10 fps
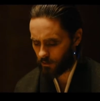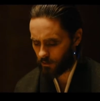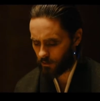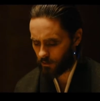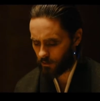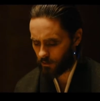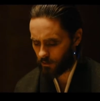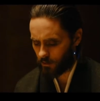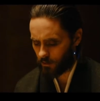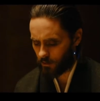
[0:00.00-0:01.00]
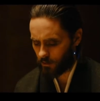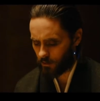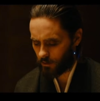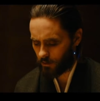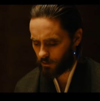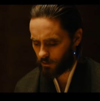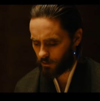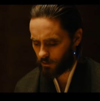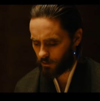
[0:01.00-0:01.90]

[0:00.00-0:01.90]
No one is speaking in this clip.